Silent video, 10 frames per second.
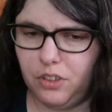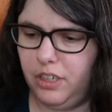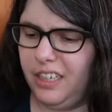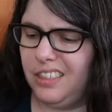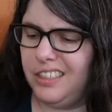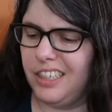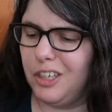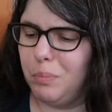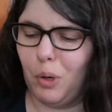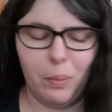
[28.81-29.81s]
Could I get a
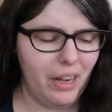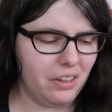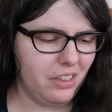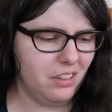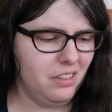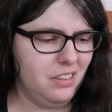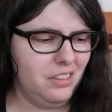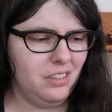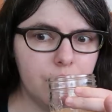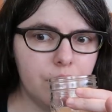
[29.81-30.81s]
single boba out of here?
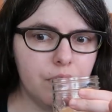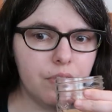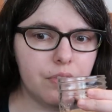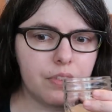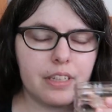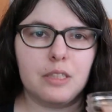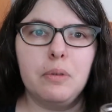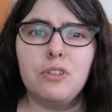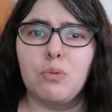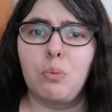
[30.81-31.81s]
It
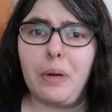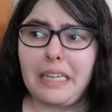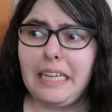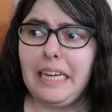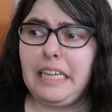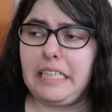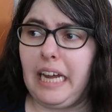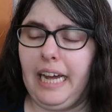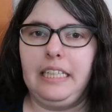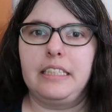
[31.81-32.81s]
smells really
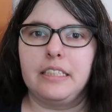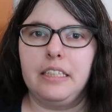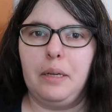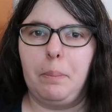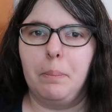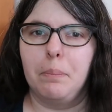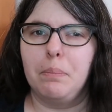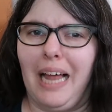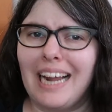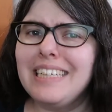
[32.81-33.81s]
intensely
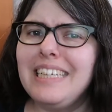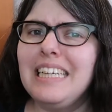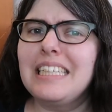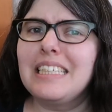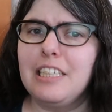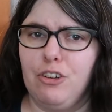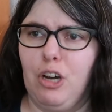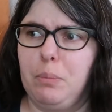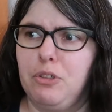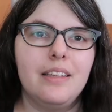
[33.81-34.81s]
black tea
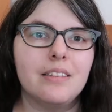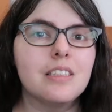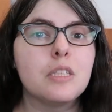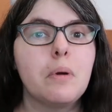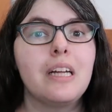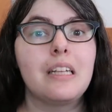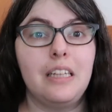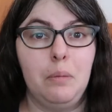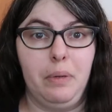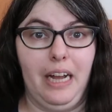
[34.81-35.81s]
syrup. It doesn't smell like
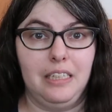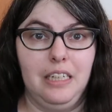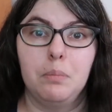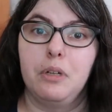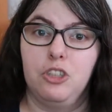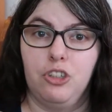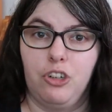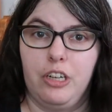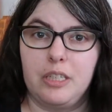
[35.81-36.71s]
clean black tea plus sugar.